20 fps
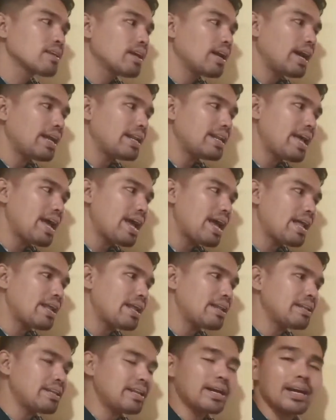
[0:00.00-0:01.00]
And
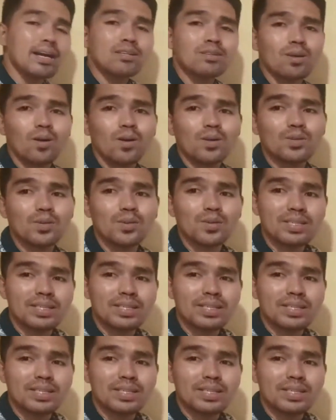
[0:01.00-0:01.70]
then there is also